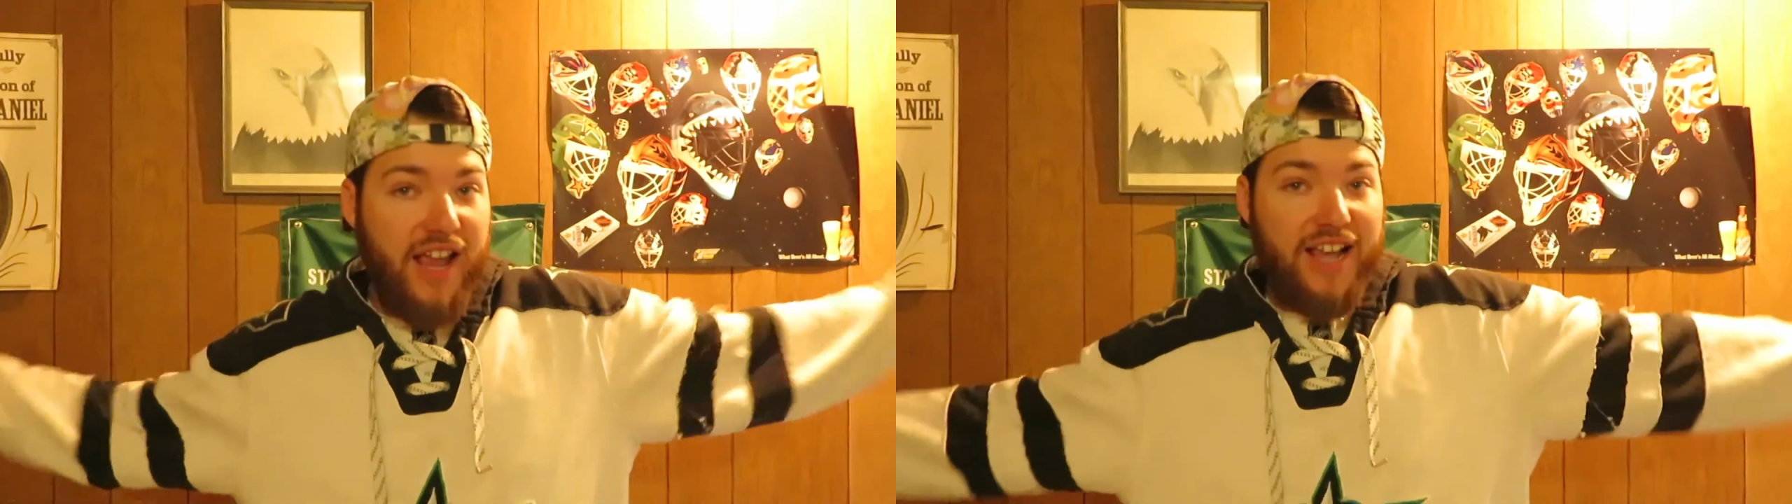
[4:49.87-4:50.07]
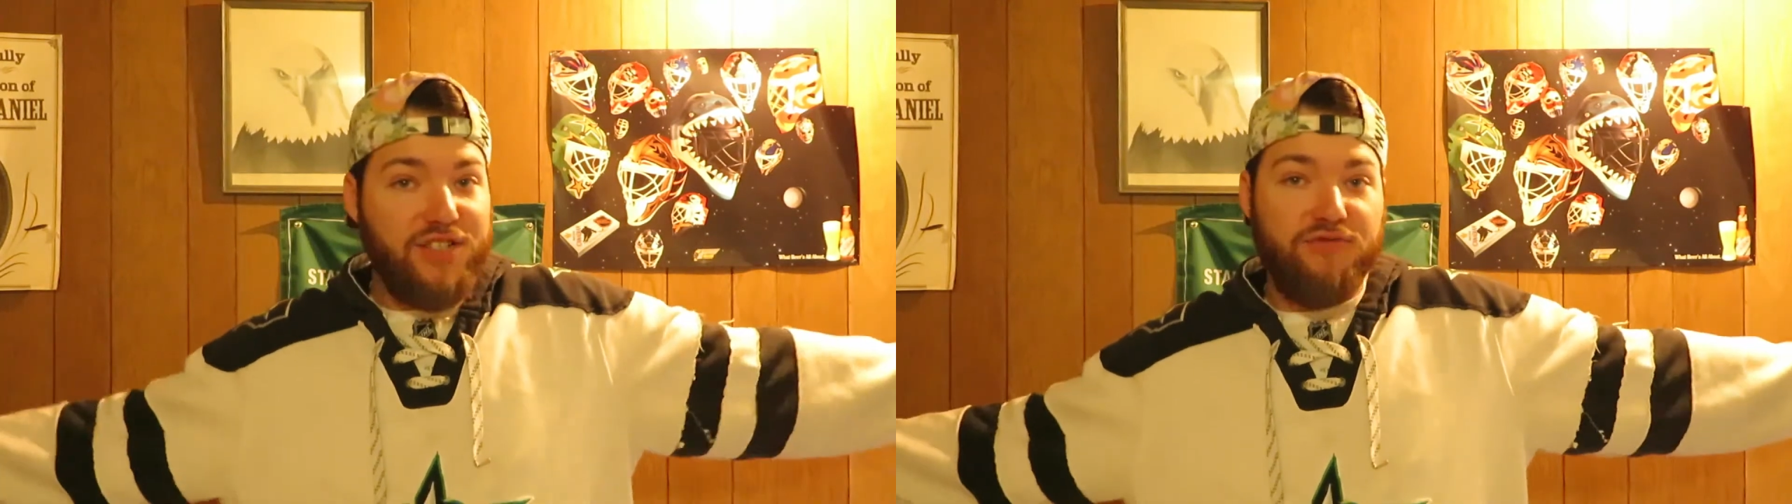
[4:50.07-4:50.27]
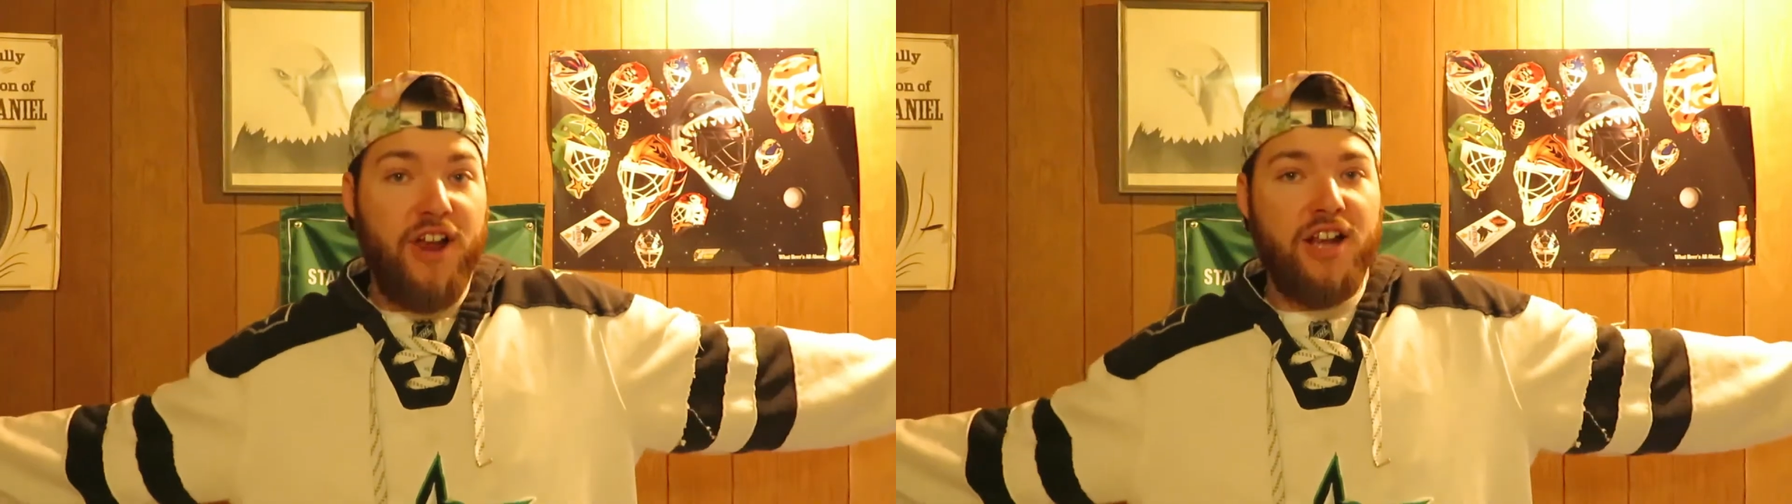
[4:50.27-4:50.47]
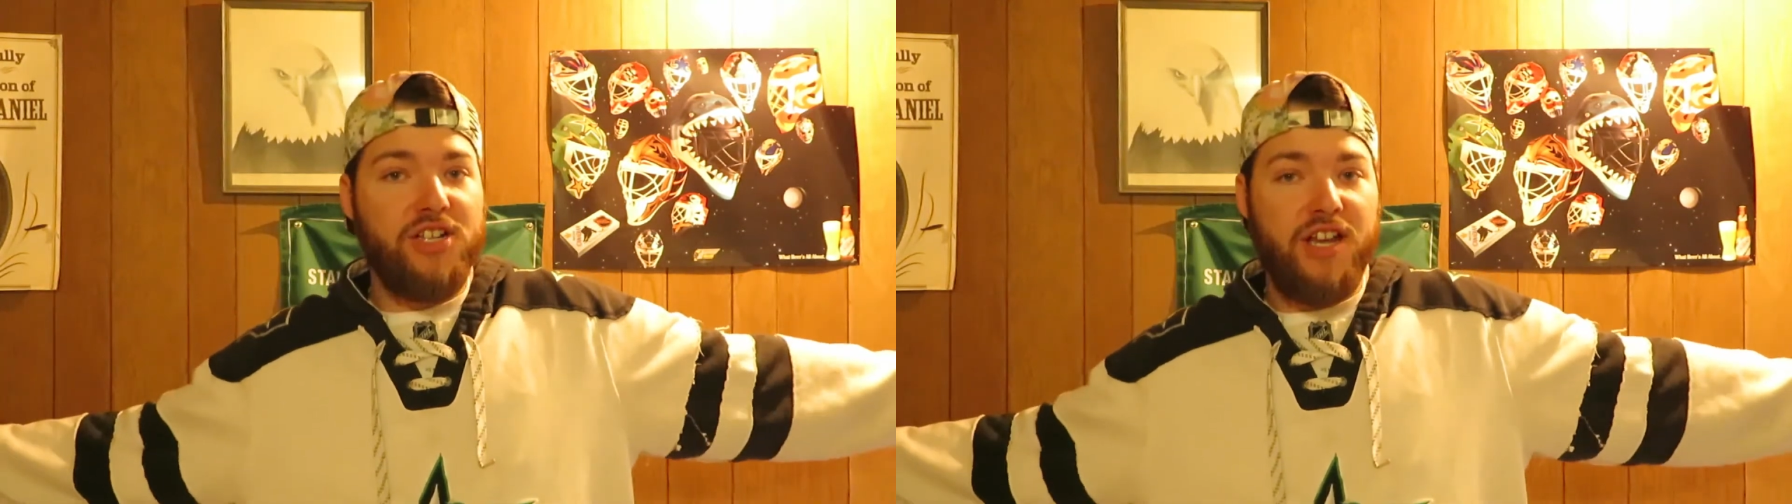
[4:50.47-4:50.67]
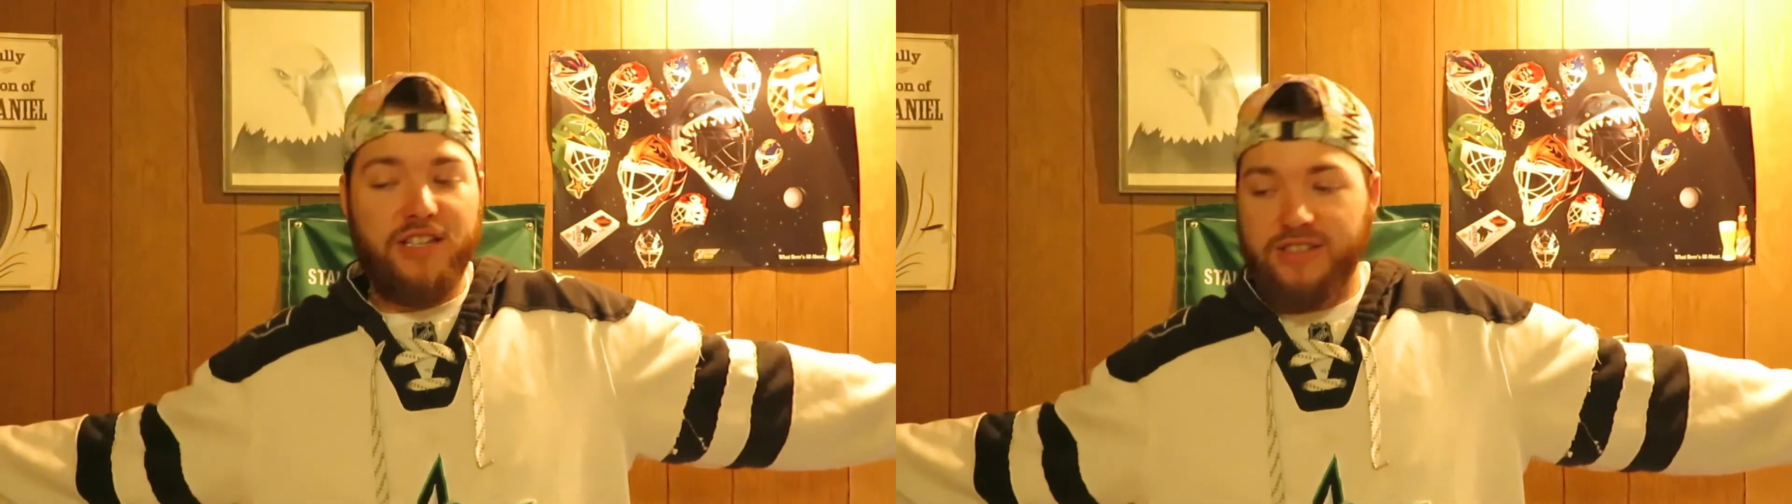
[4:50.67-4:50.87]
as a
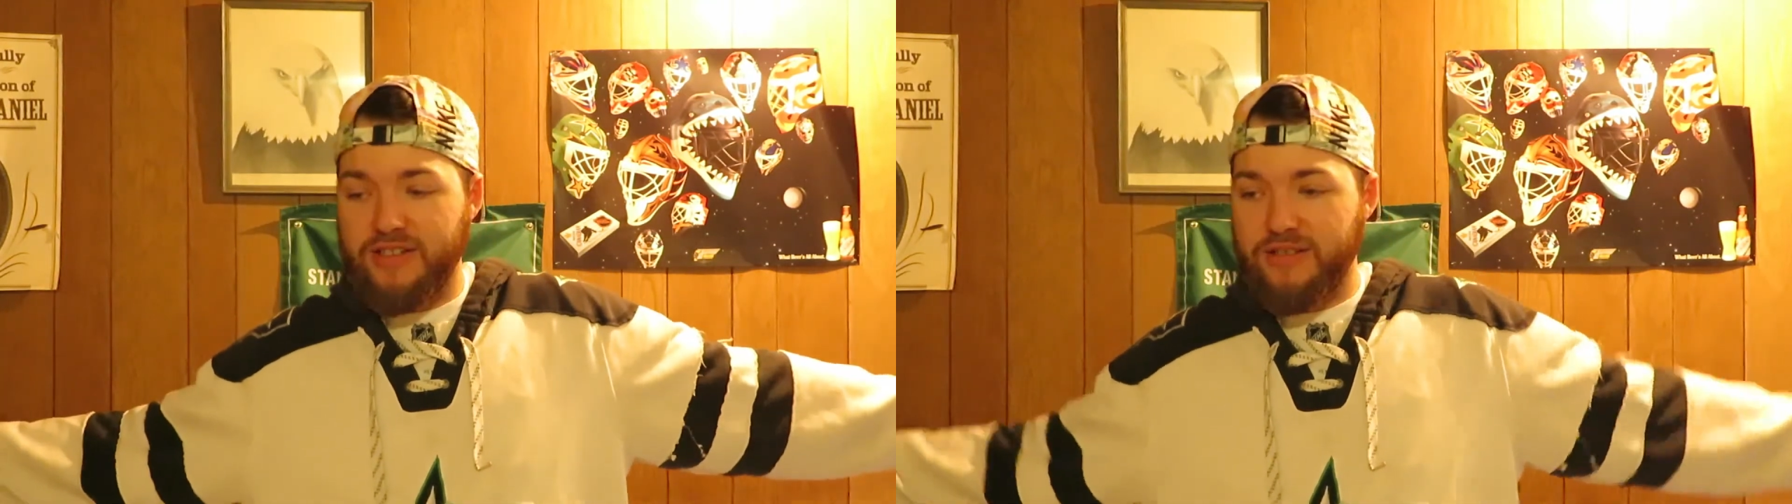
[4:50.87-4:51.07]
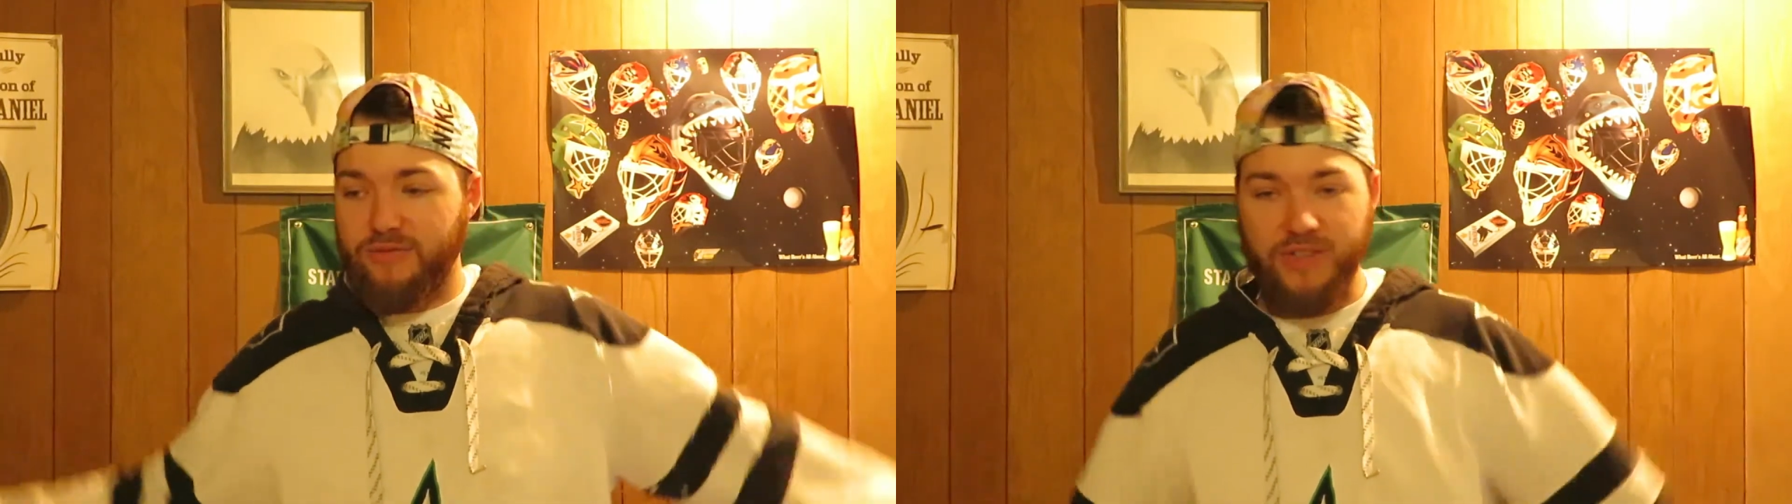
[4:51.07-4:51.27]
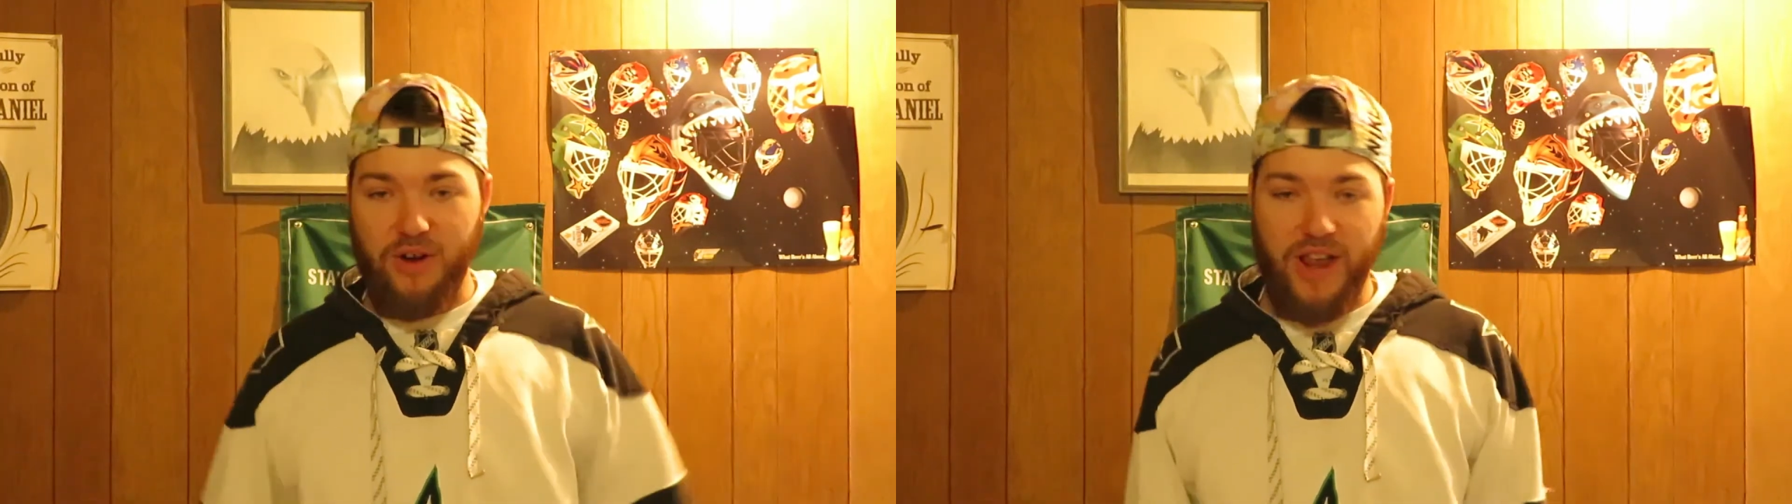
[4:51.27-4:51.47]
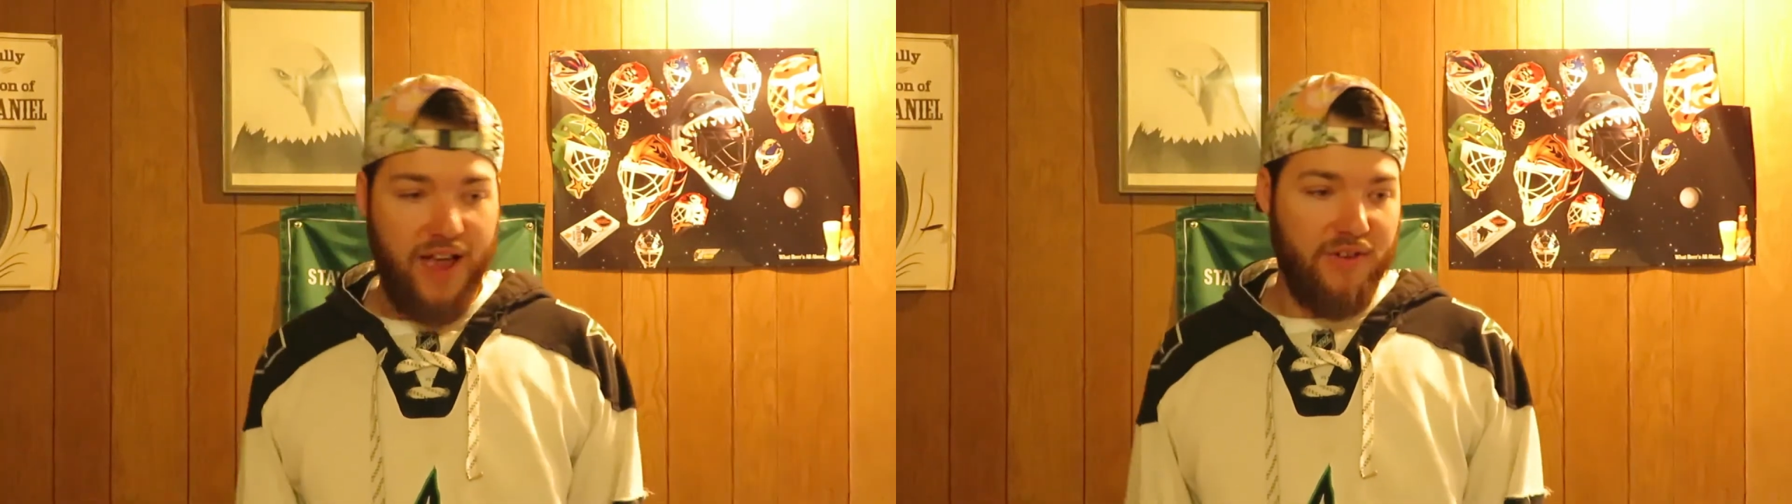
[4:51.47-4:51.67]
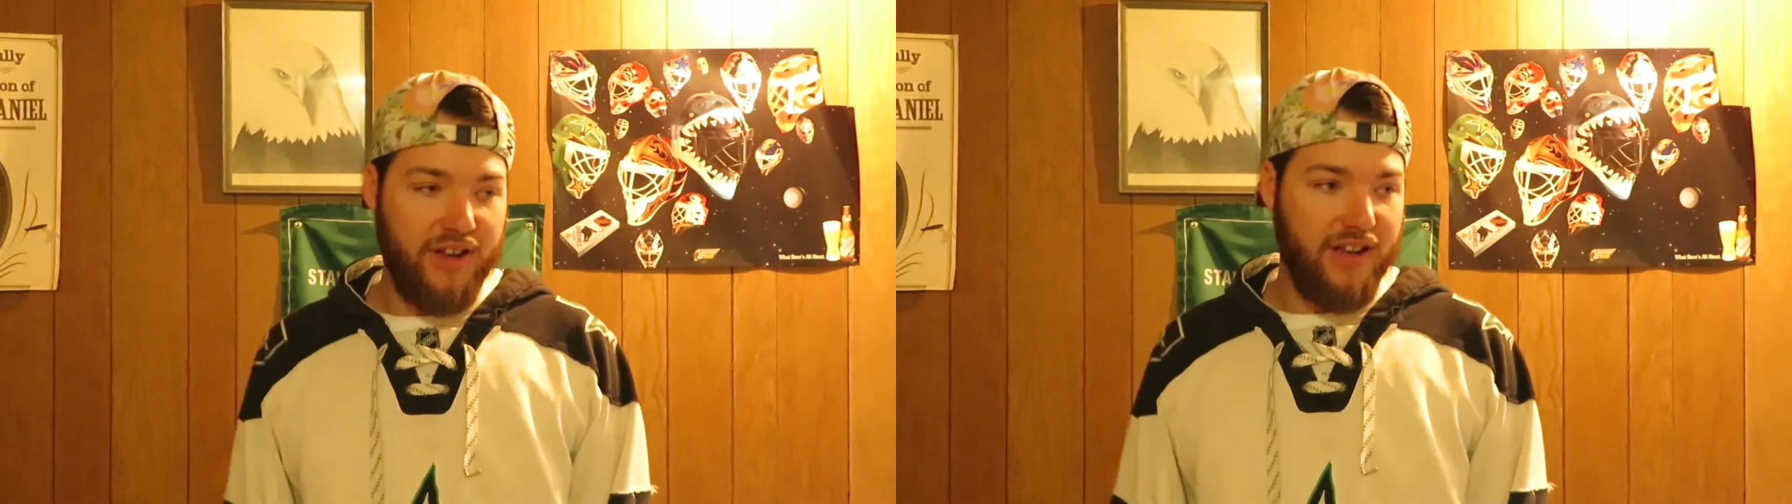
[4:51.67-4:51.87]
franchise without
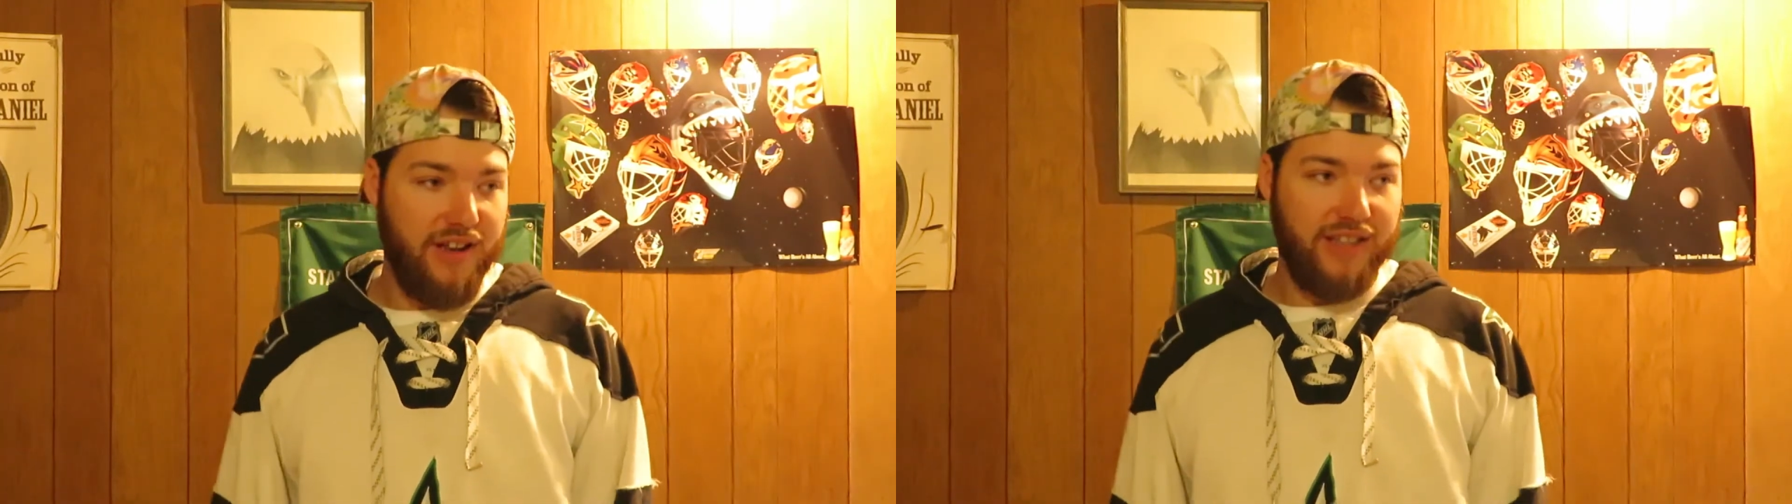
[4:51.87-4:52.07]
having